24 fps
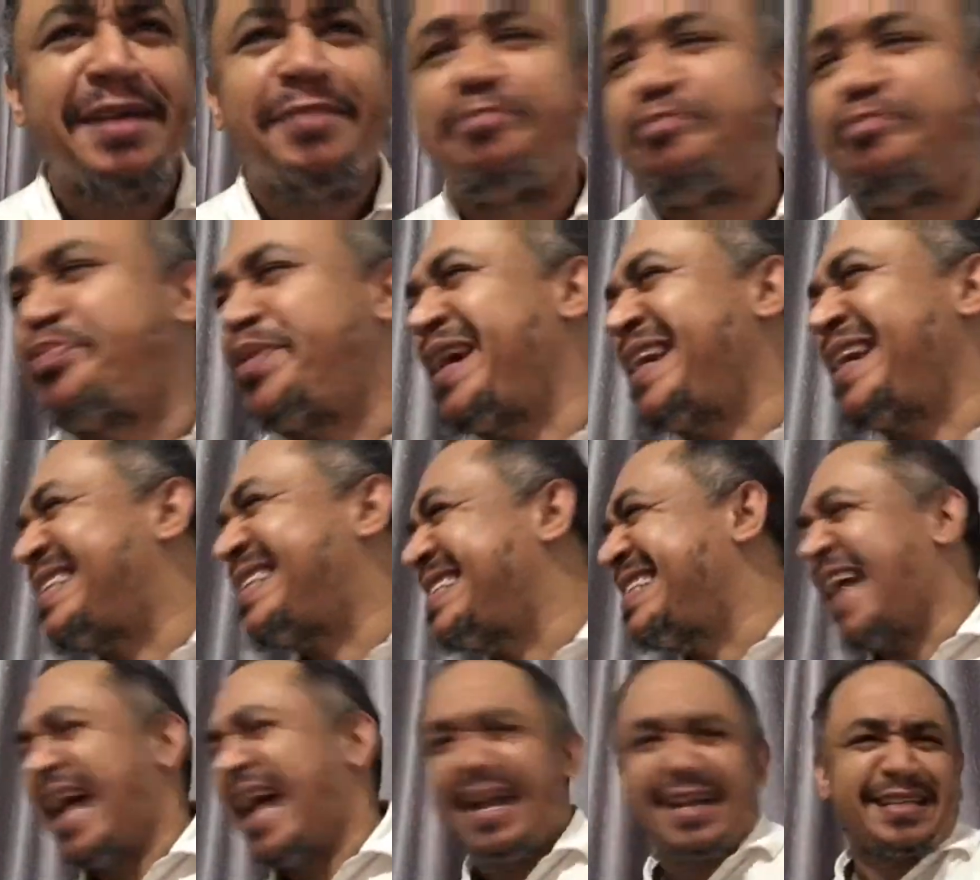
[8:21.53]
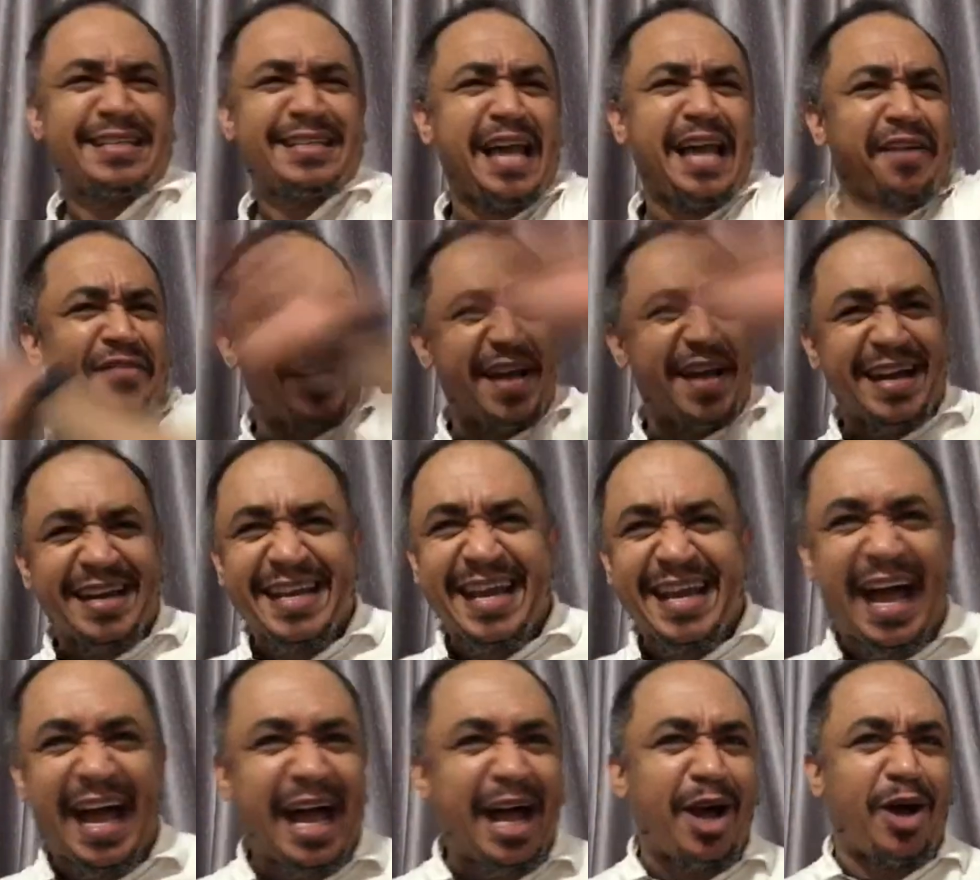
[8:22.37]
Beat themselves
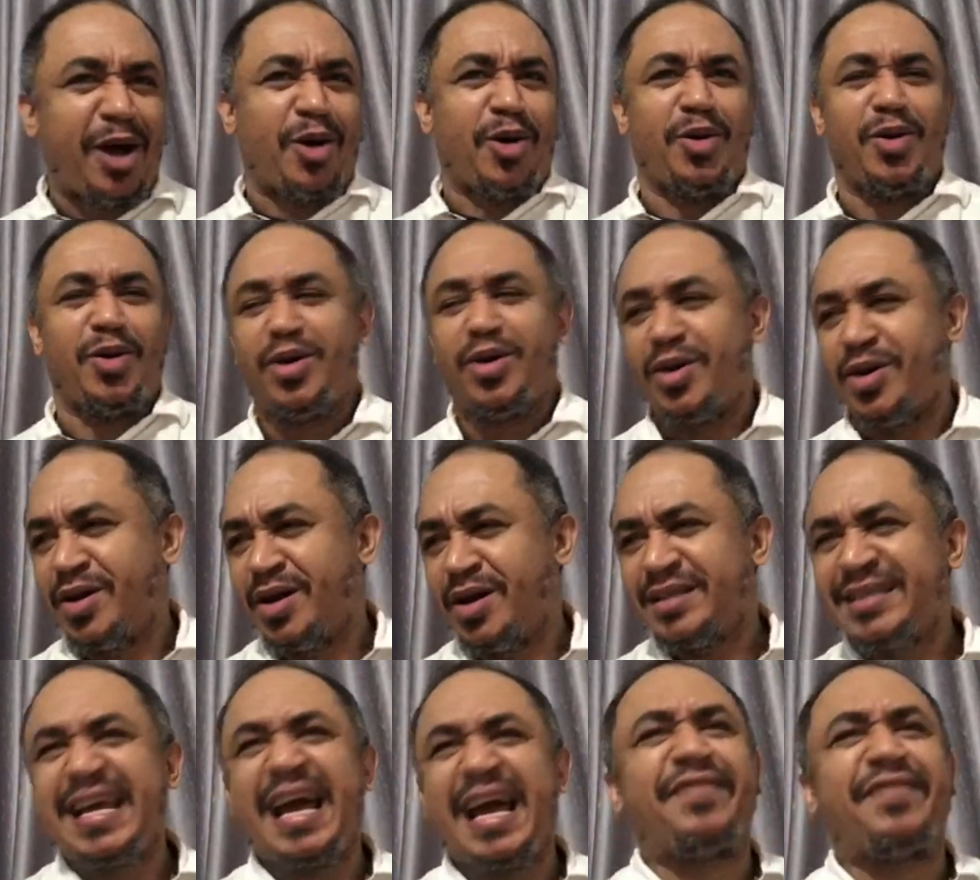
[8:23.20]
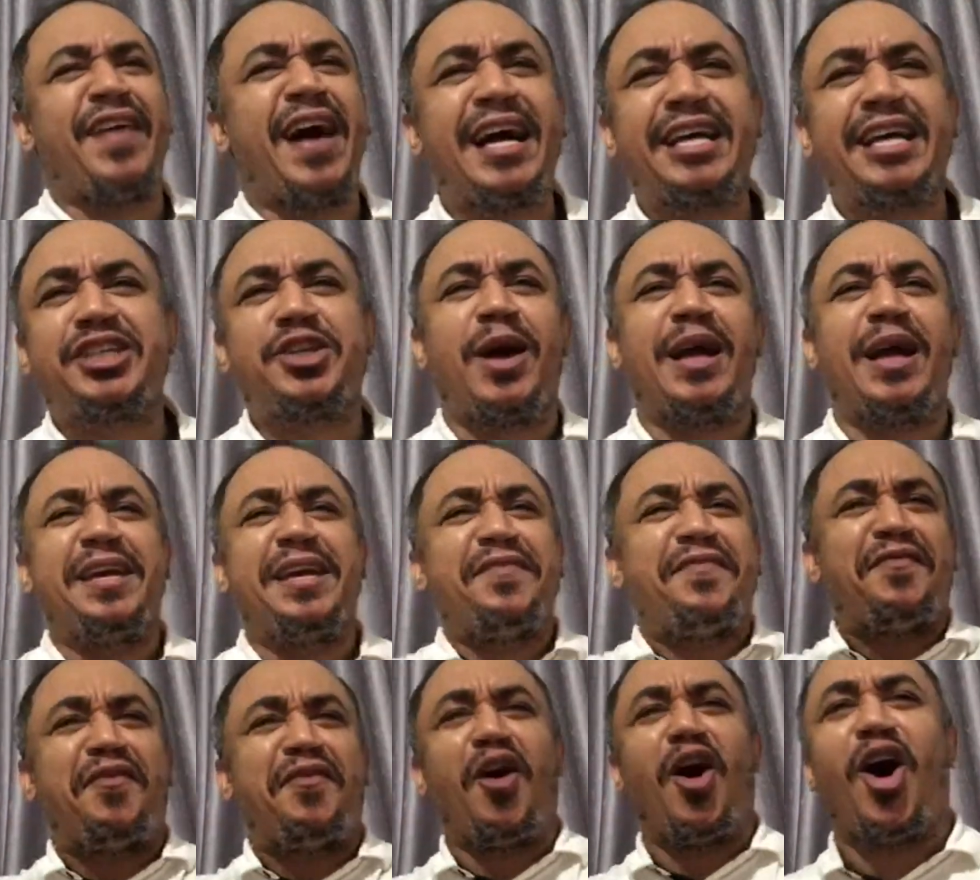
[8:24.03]
anyhow. They have actually
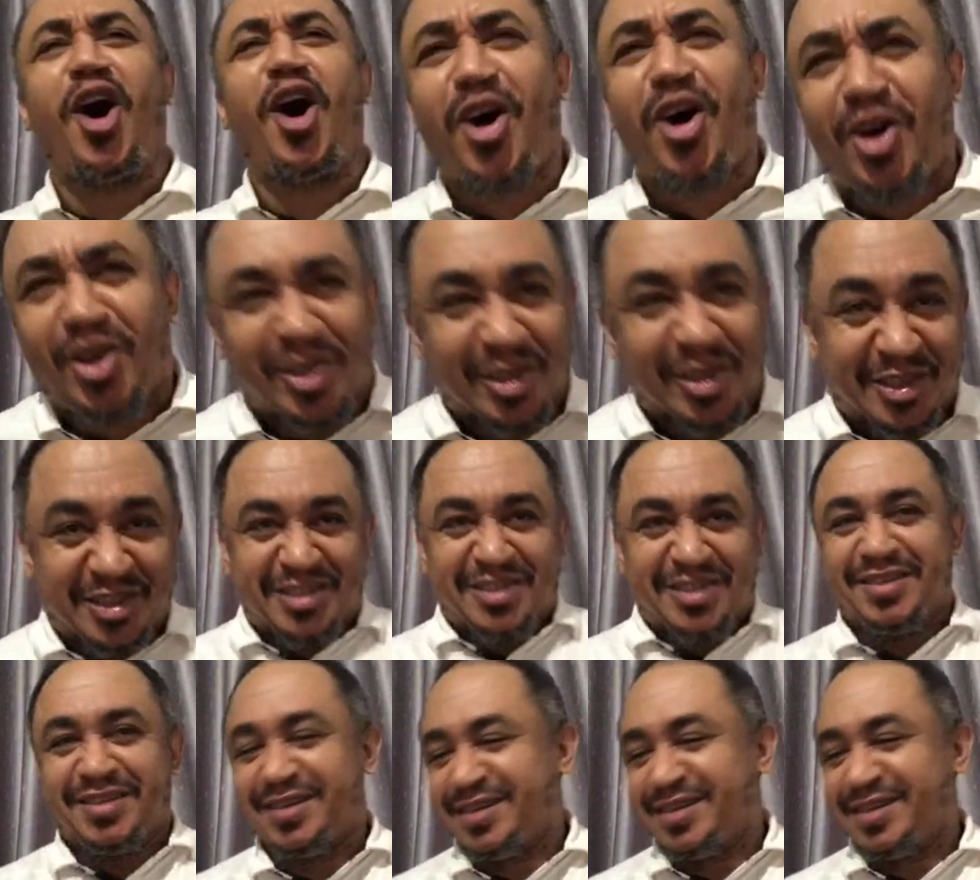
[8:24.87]
fought.